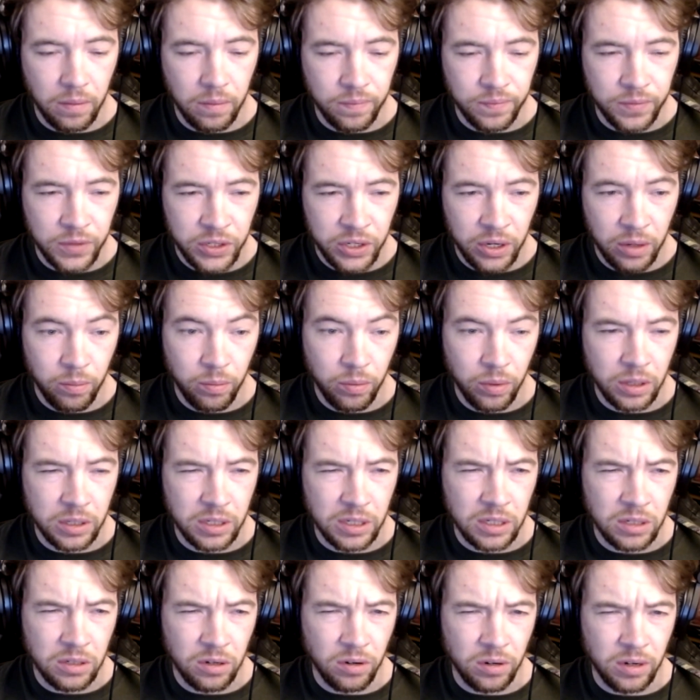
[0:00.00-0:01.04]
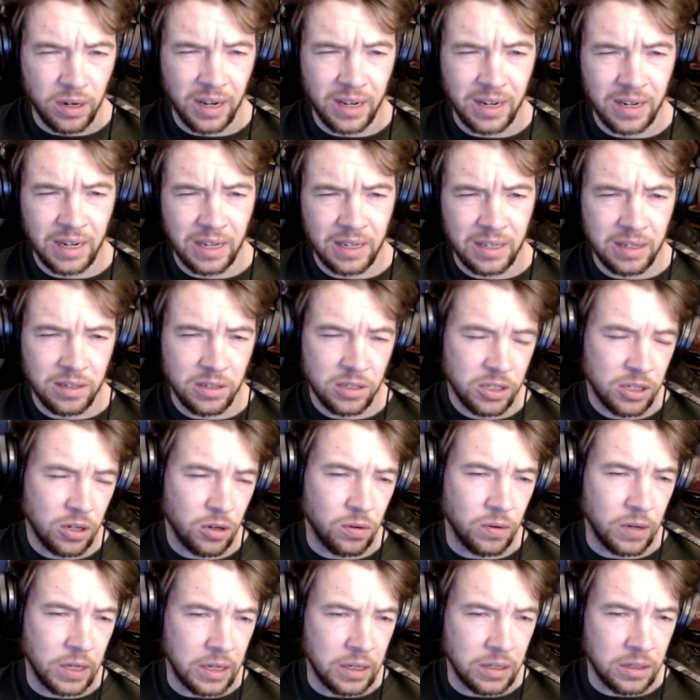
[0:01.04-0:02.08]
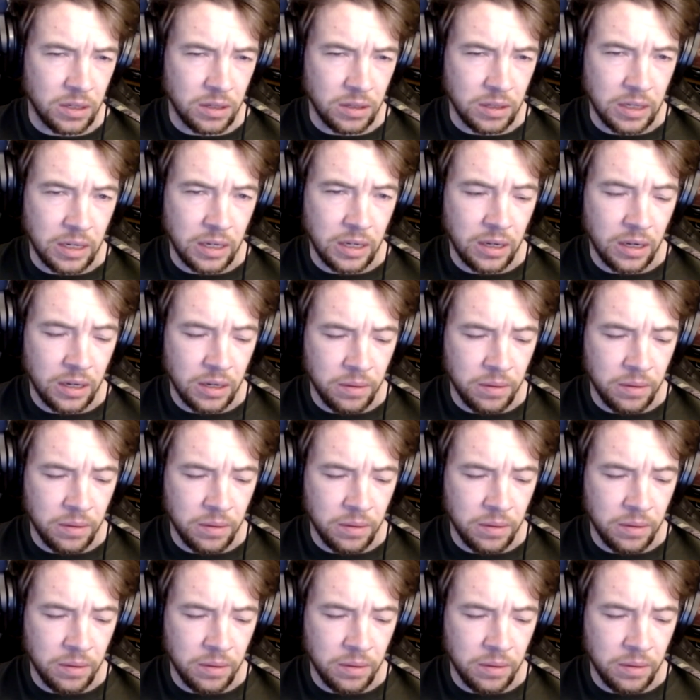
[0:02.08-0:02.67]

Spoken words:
some bridges are not so easily,